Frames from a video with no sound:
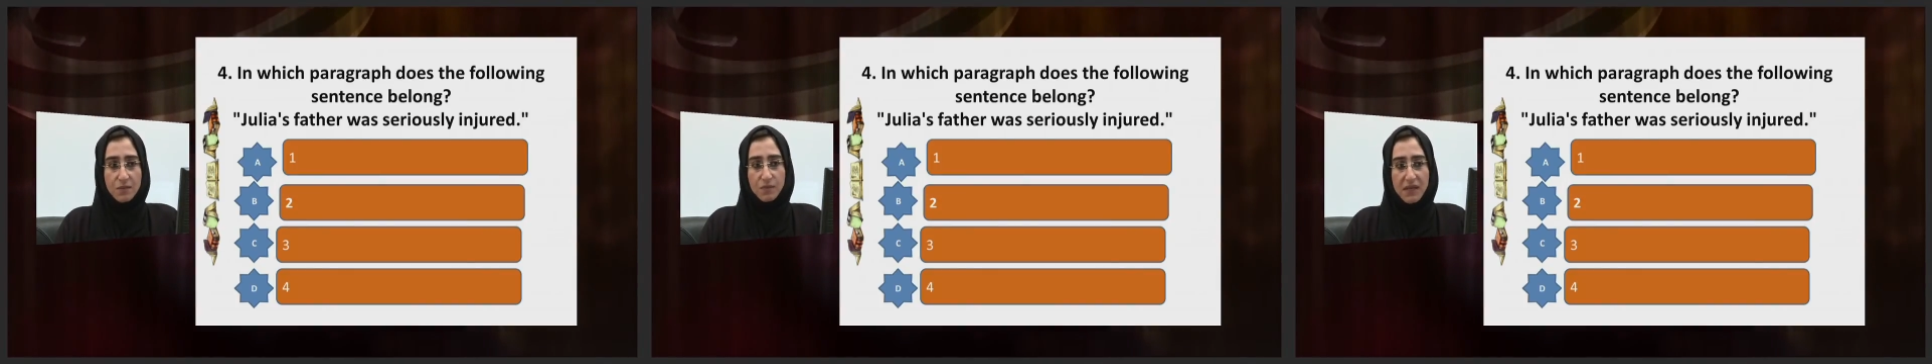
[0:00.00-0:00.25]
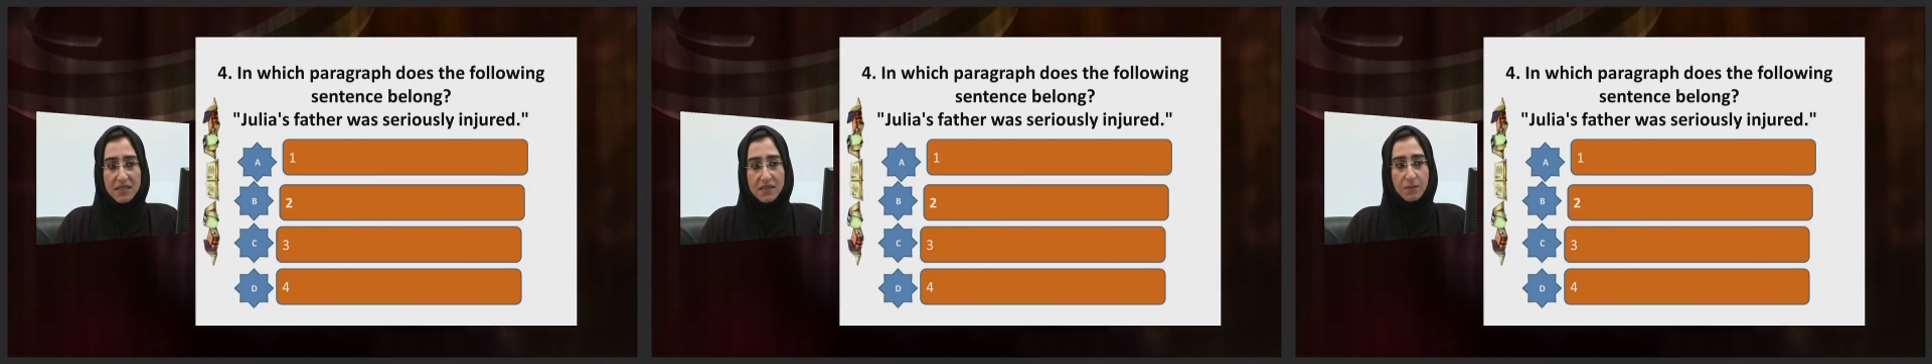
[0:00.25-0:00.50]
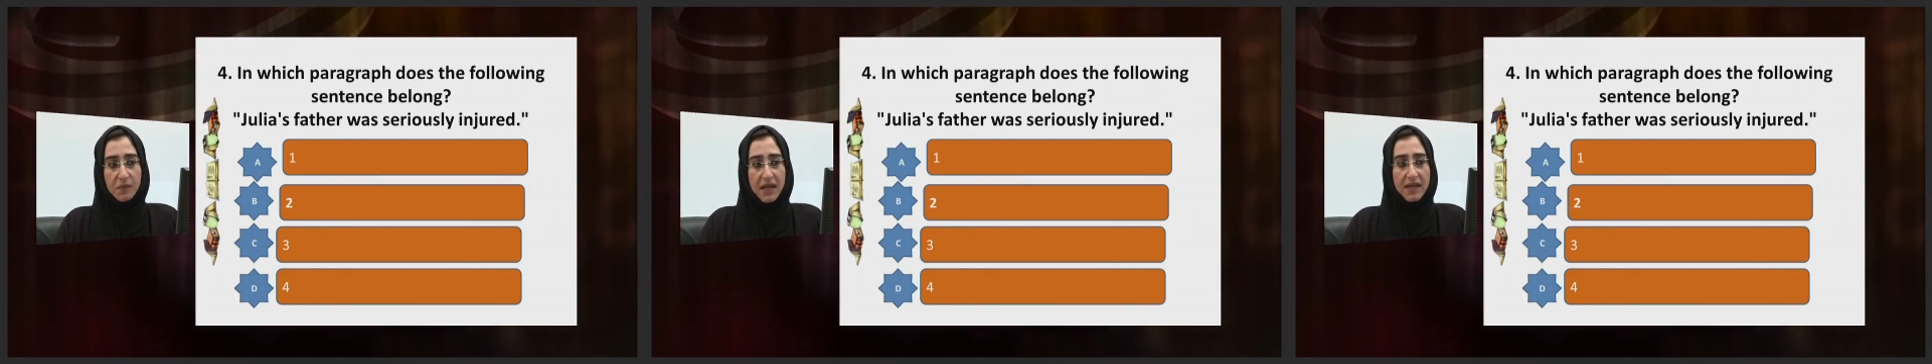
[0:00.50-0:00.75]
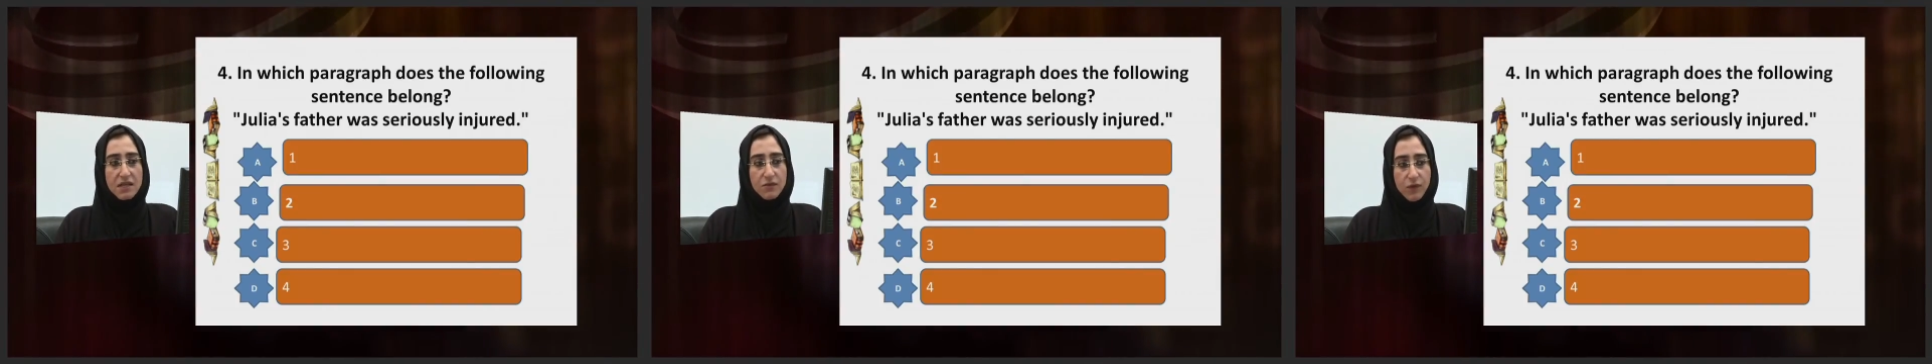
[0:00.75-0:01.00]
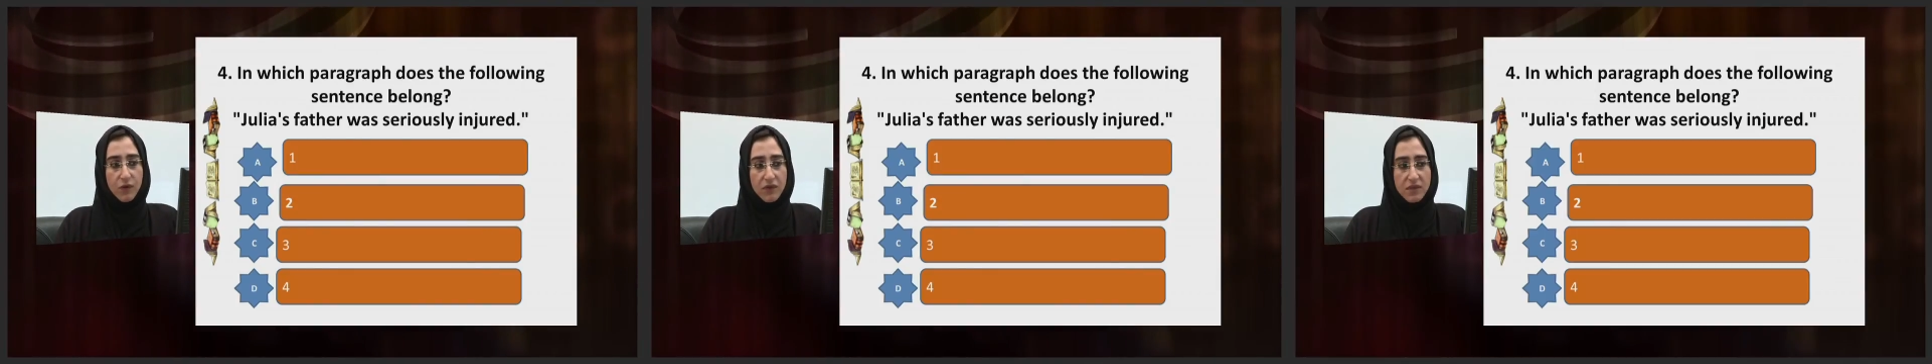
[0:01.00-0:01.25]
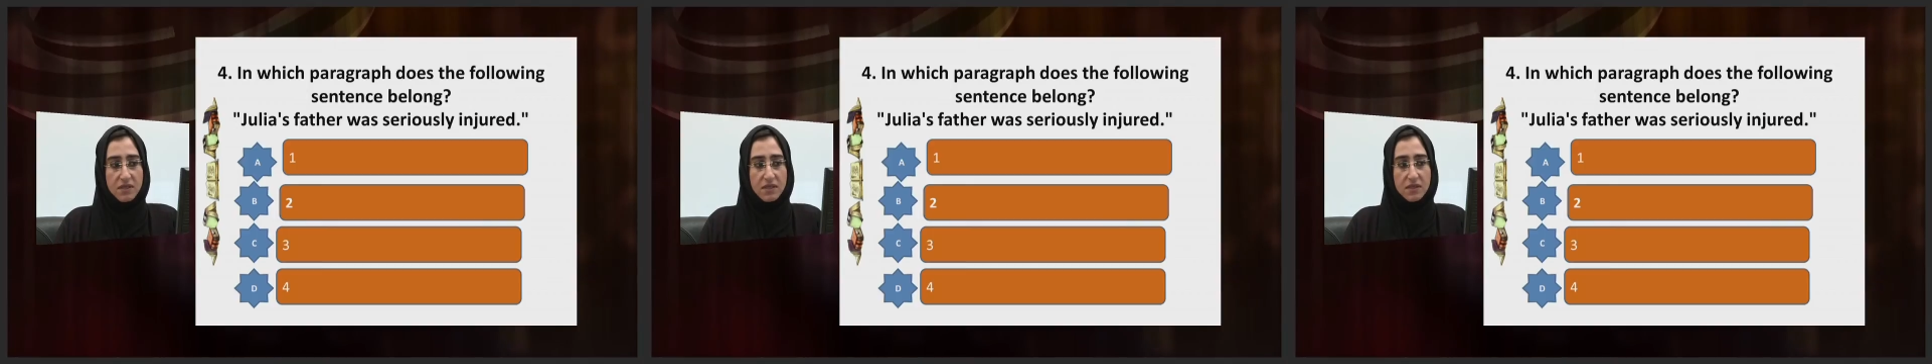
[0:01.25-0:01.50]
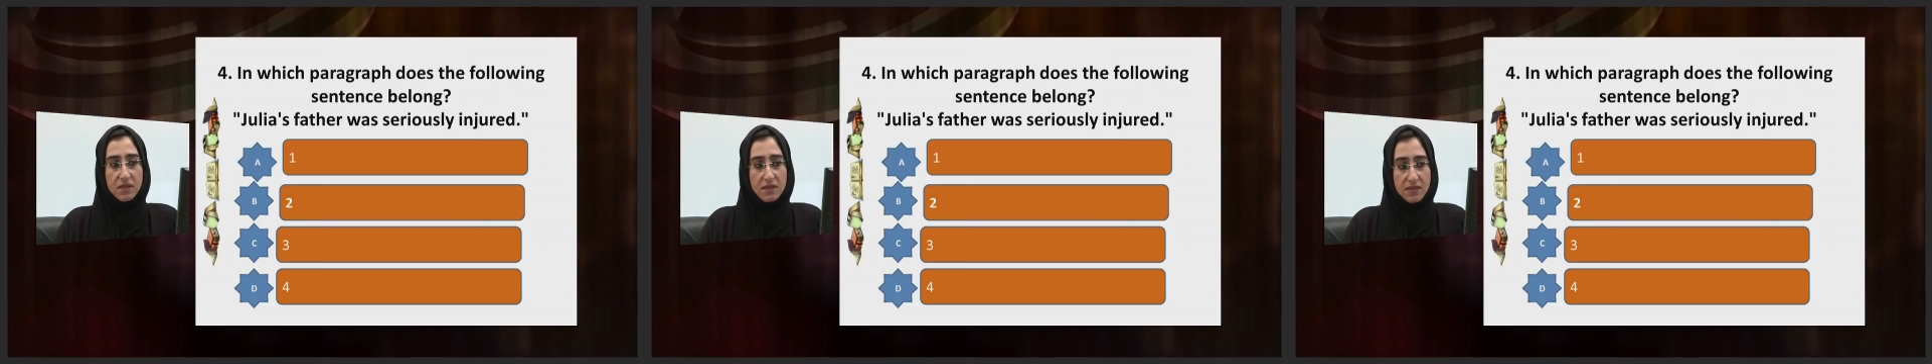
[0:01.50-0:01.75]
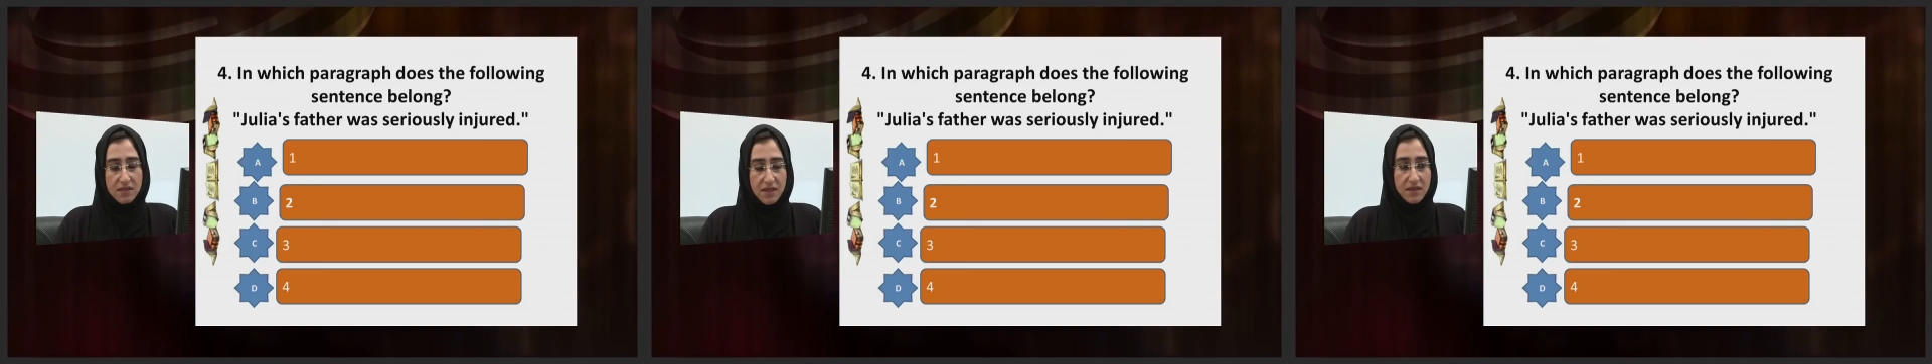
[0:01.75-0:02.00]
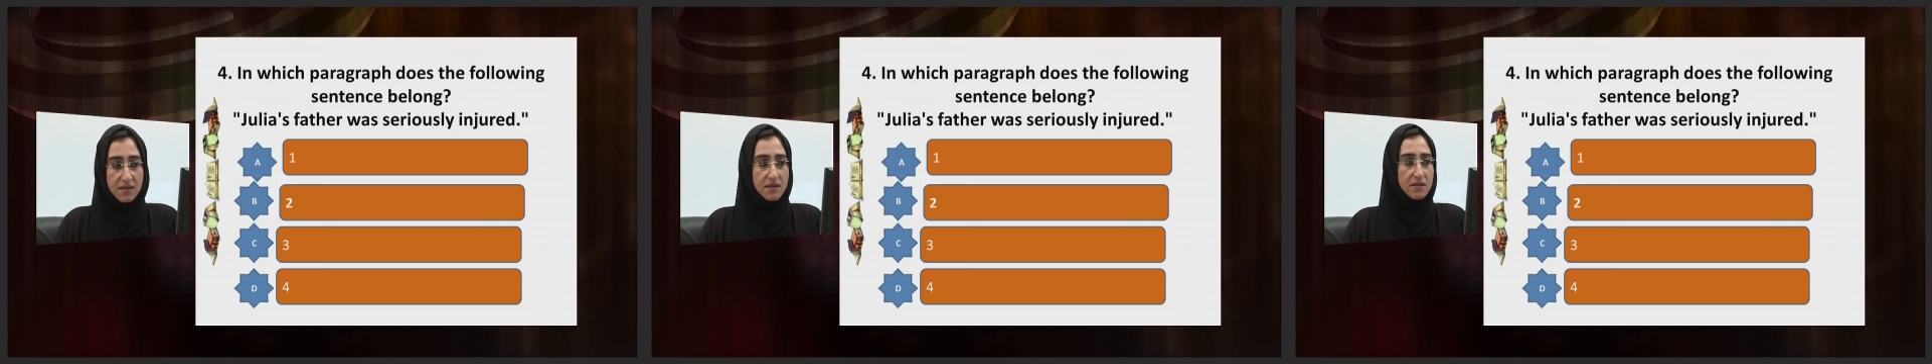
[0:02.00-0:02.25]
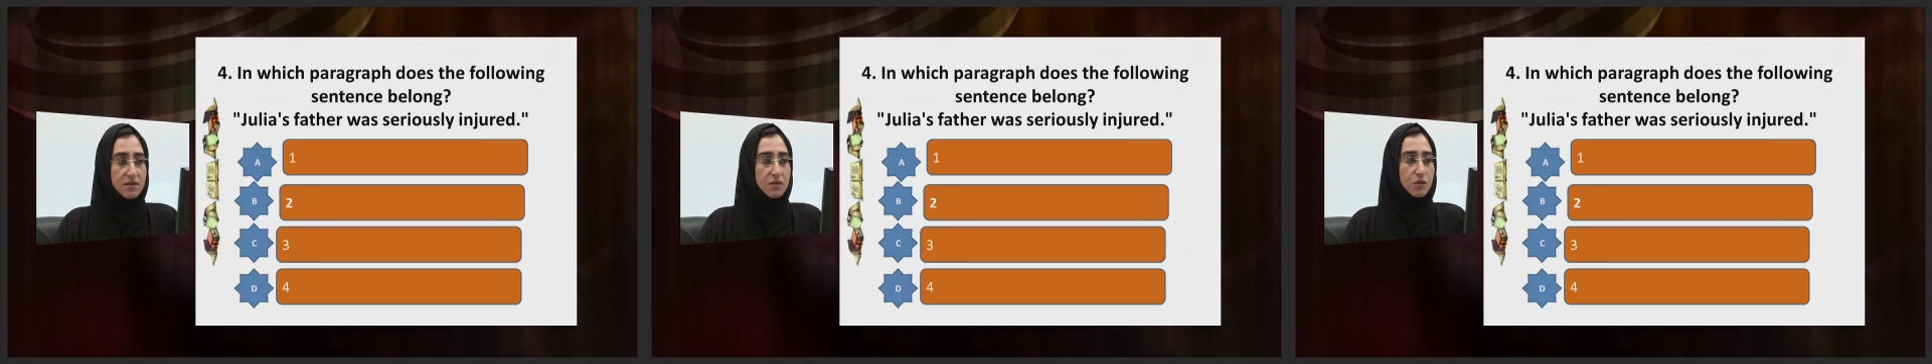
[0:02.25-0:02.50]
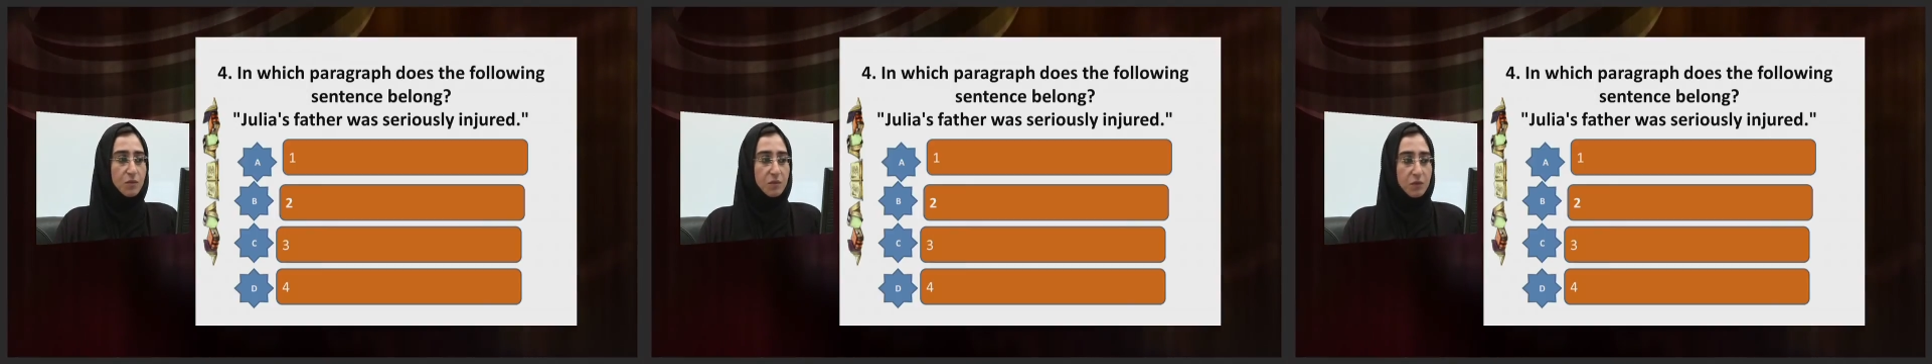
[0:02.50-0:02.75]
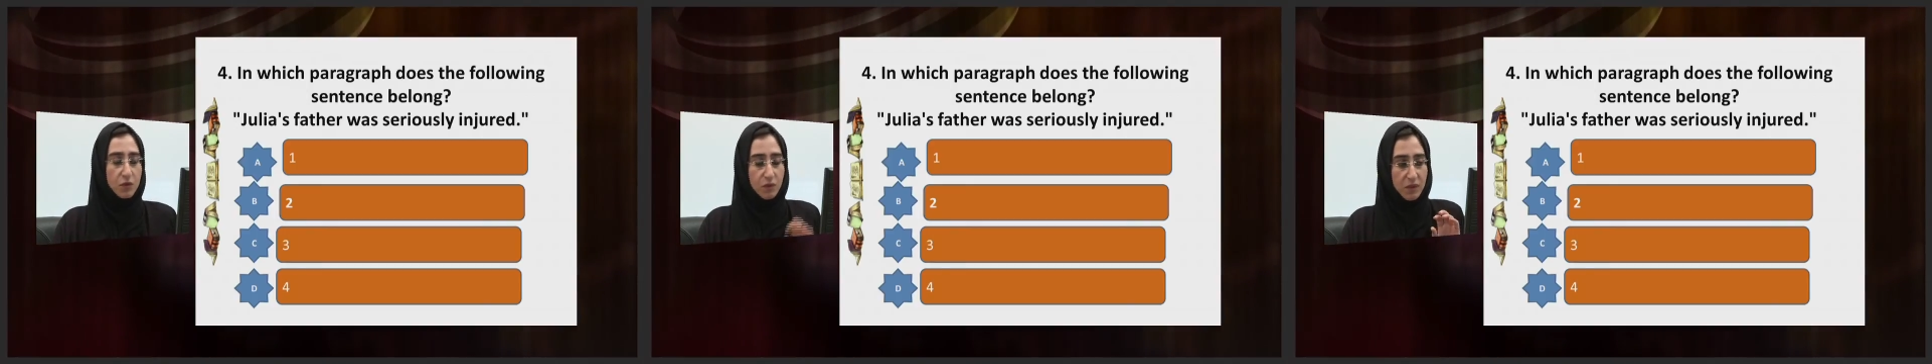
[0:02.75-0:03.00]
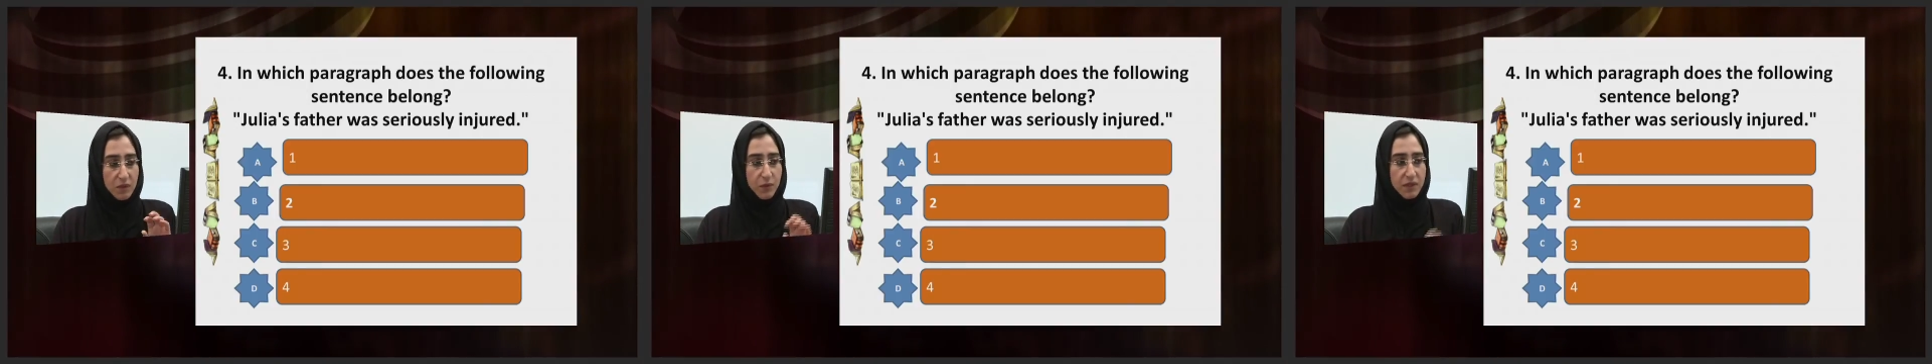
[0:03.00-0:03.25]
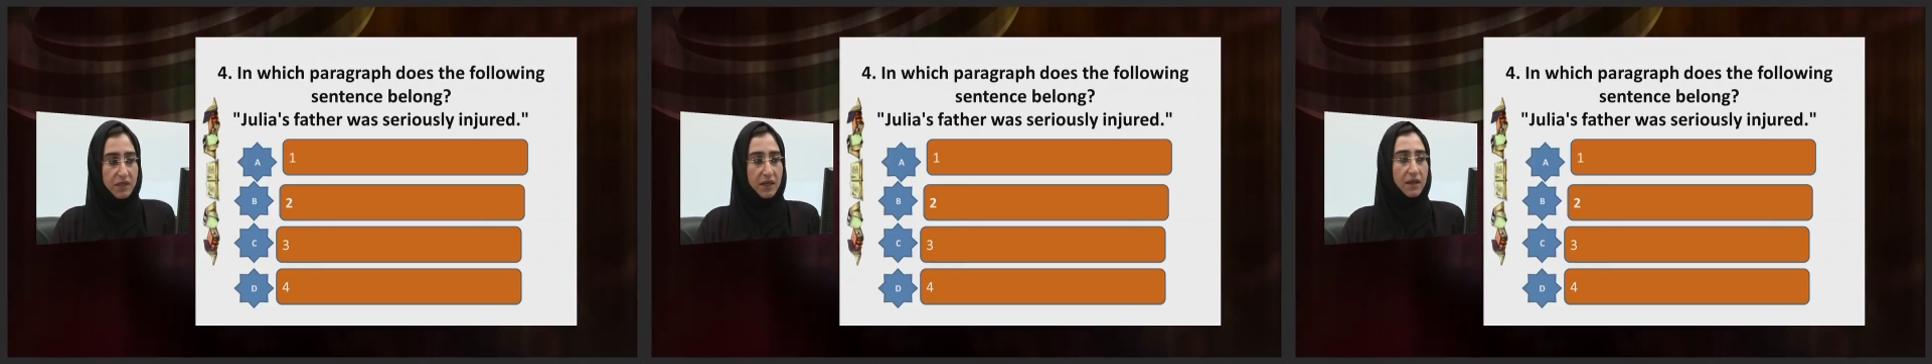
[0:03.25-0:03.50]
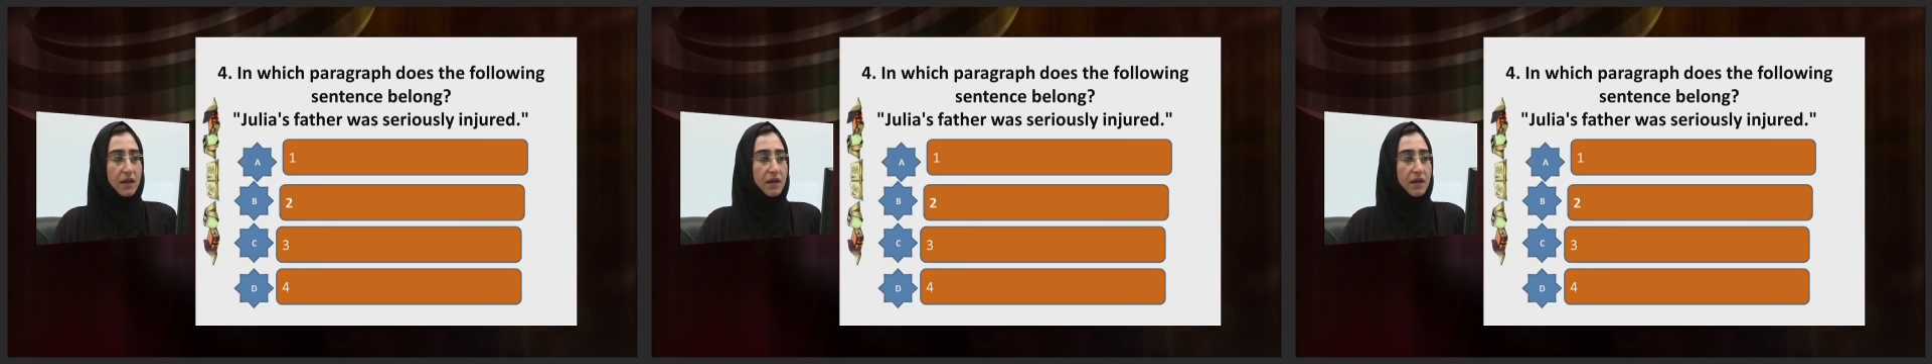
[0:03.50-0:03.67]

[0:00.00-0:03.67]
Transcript: best place for this sentence to be putting?